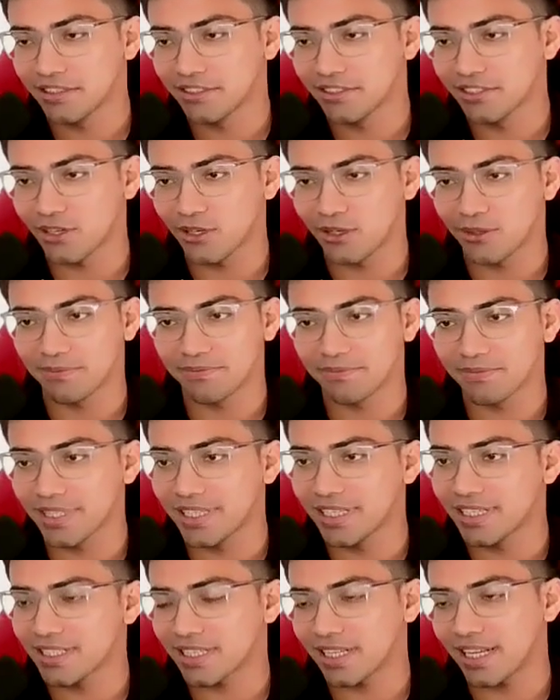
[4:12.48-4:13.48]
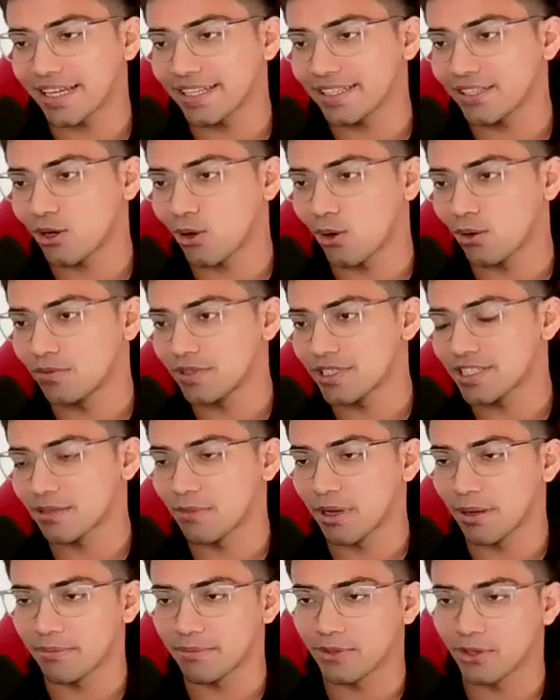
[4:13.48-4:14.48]
So here's a line I always
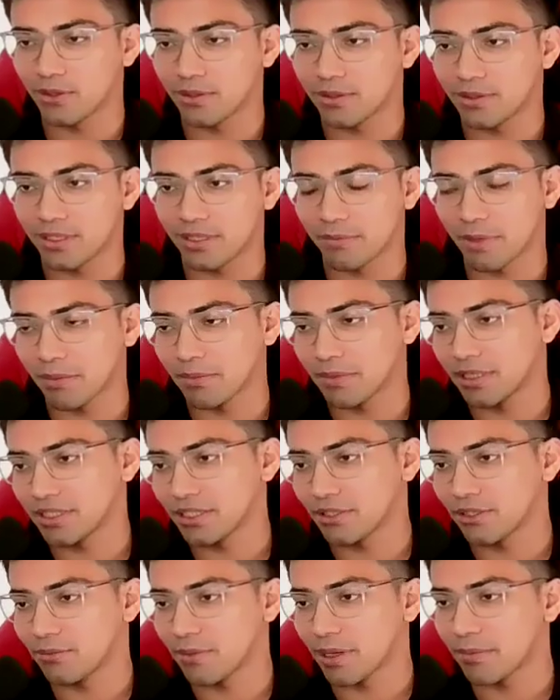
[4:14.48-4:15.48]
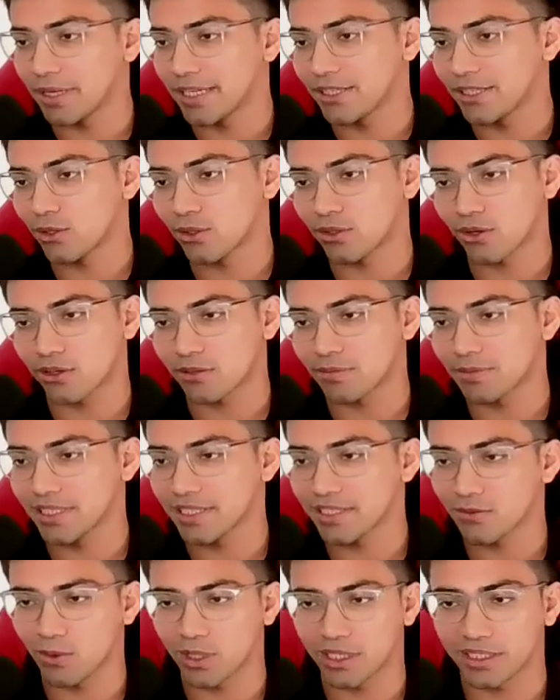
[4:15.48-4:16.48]
remember, my mentor taught me
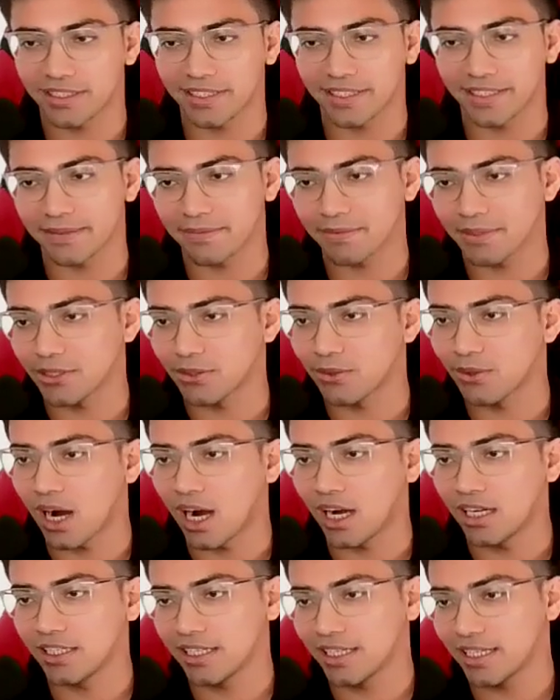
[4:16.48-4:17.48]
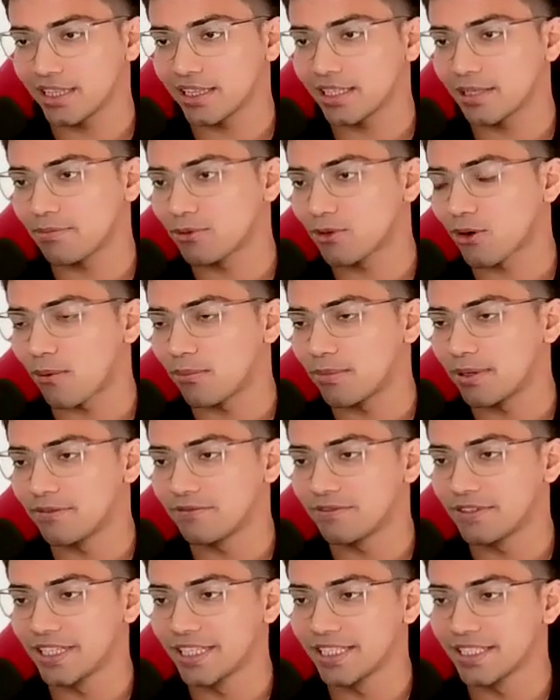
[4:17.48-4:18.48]
this one thing, until the
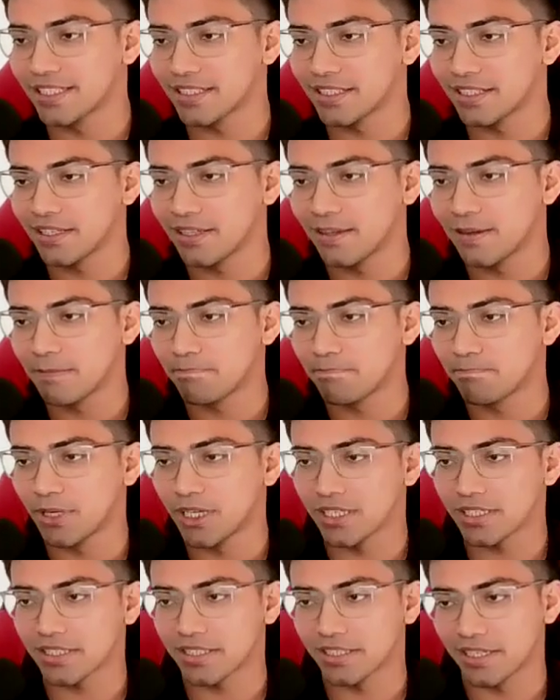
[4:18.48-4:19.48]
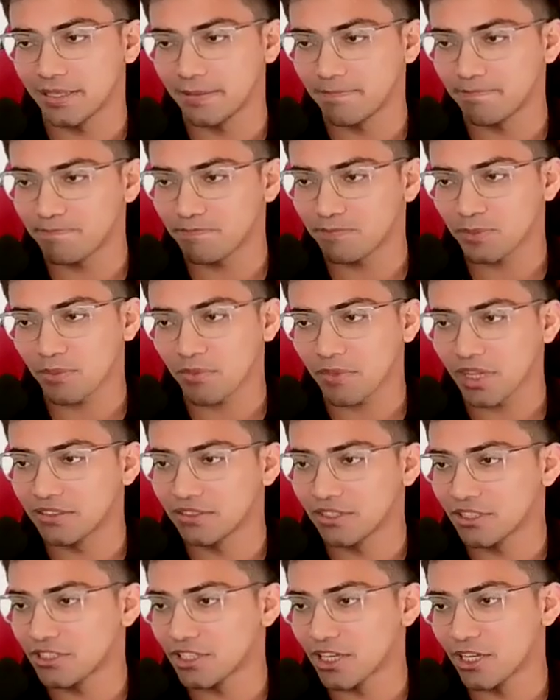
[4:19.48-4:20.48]
problem feels personal,
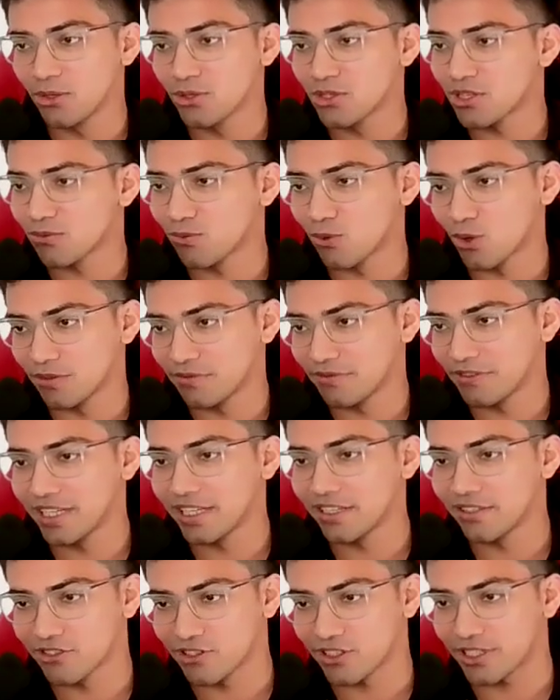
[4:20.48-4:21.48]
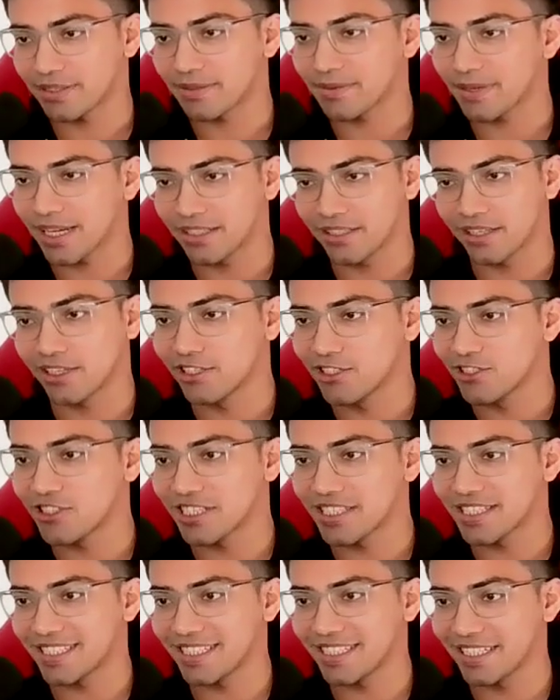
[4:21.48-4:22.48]
the solution won't feel urgent. And
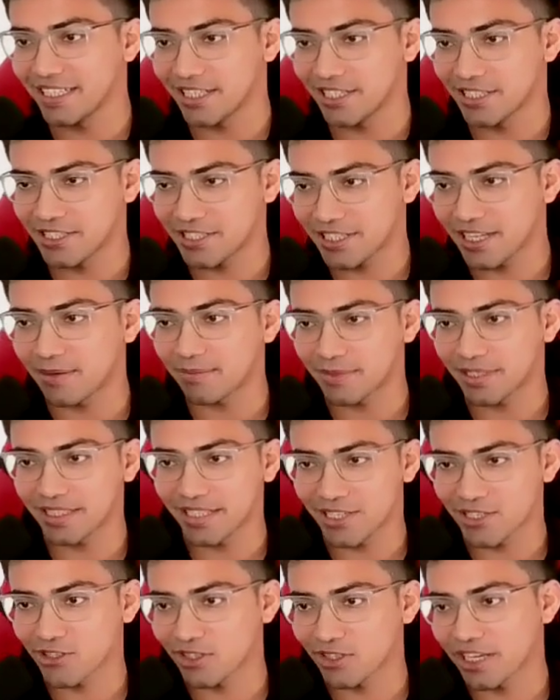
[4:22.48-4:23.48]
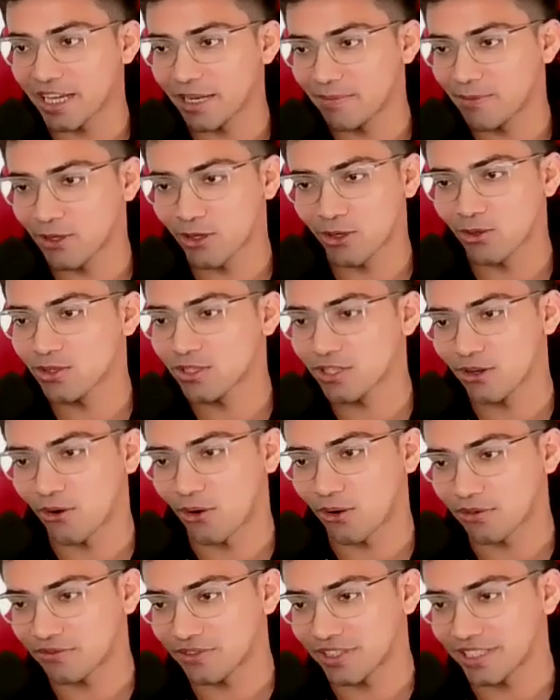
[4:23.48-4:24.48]
urgency is something that's going to help you close a
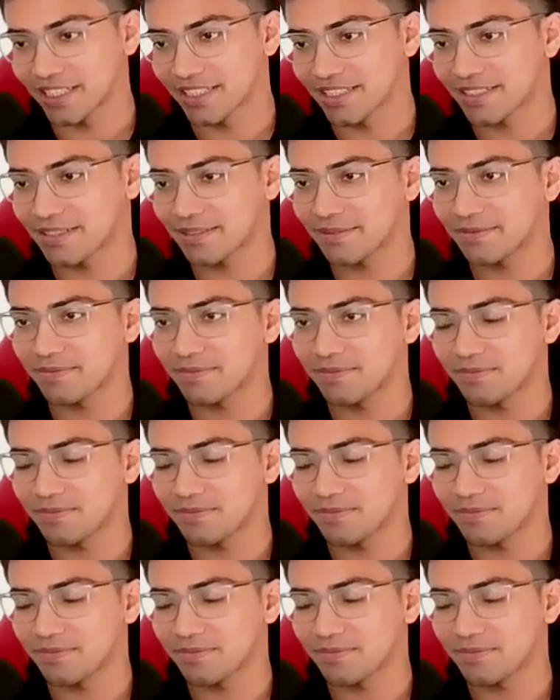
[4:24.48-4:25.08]
lot of deals.